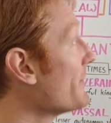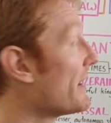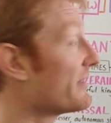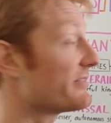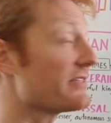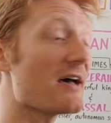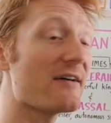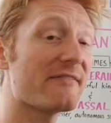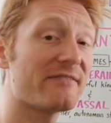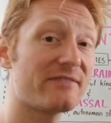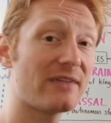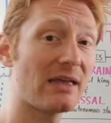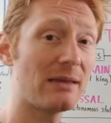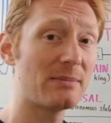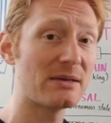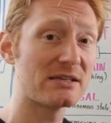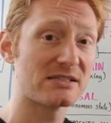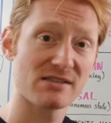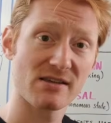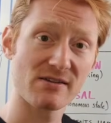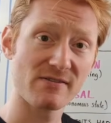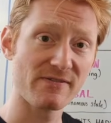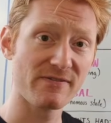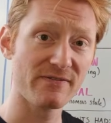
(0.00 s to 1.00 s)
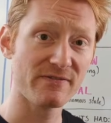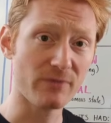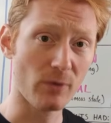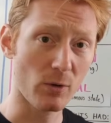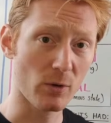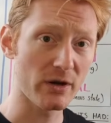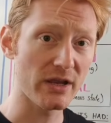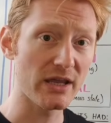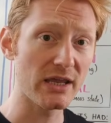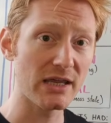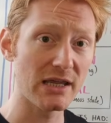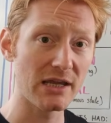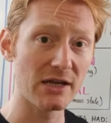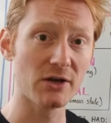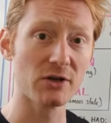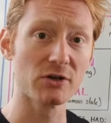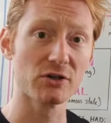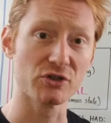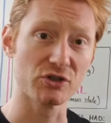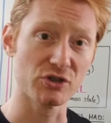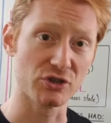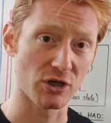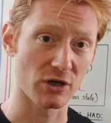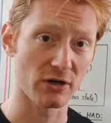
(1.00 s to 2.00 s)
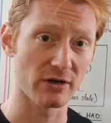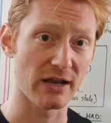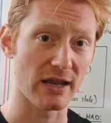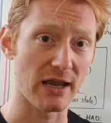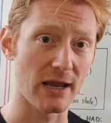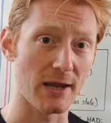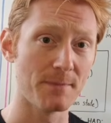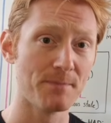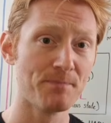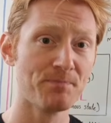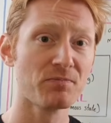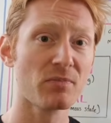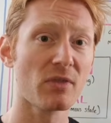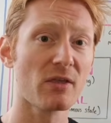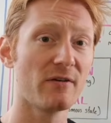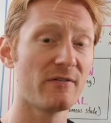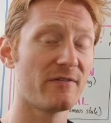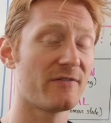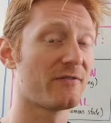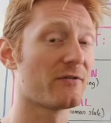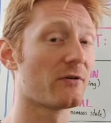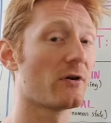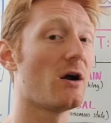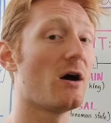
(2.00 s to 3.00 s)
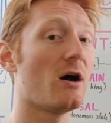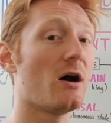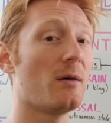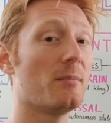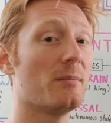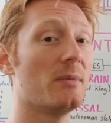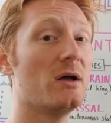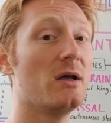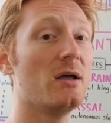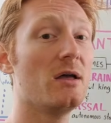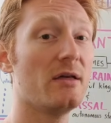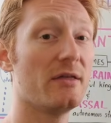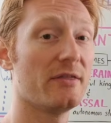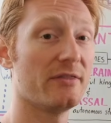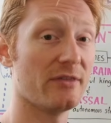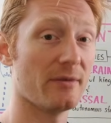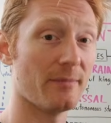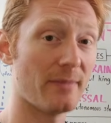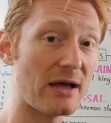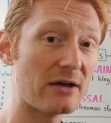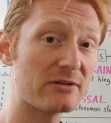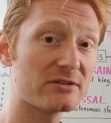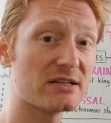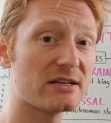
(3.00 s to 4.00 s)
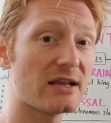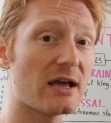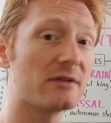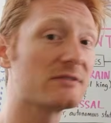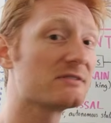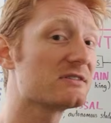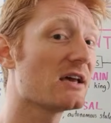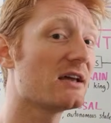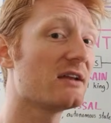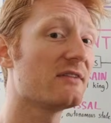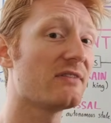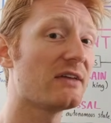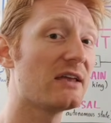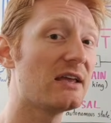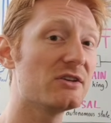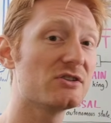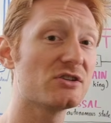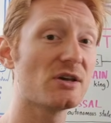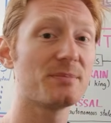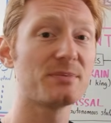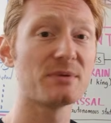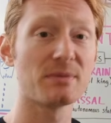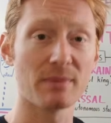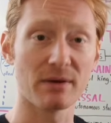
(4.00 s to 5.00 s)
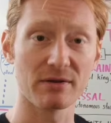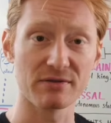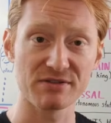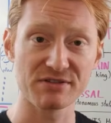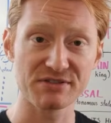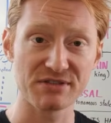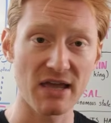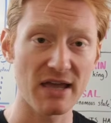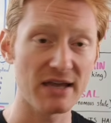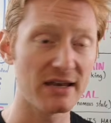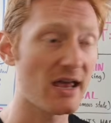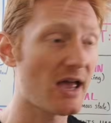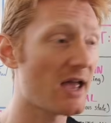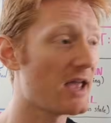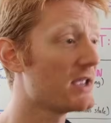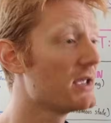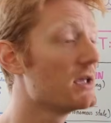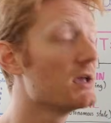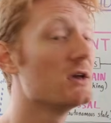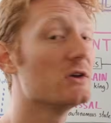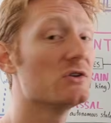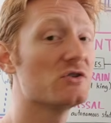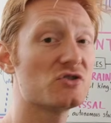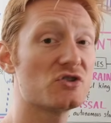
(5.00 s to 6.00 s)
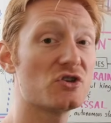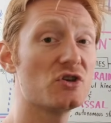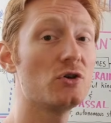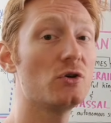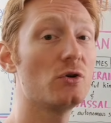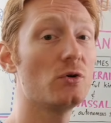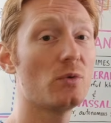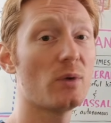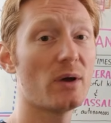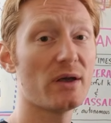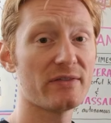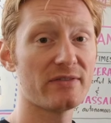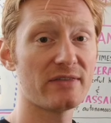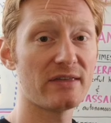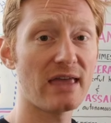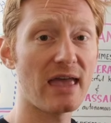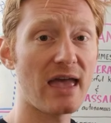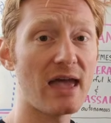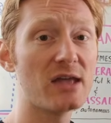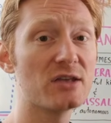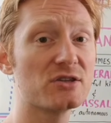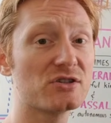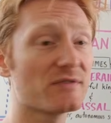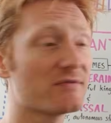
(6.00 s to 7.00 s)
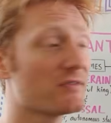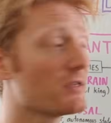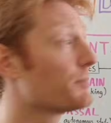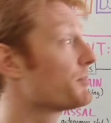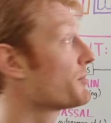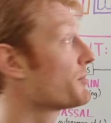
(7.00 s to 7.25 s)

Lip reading: about that famous 40-year journey from the mountain outside of Egypt, Mount Sinai, to the edge of the